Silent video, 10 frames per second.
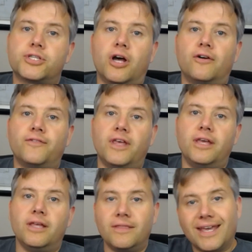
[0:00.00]
stuff
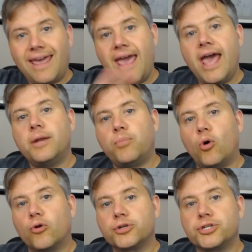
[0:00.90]
in the CAD
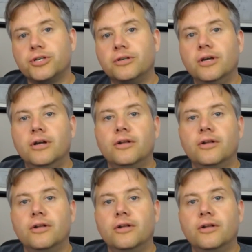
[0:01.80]
portion,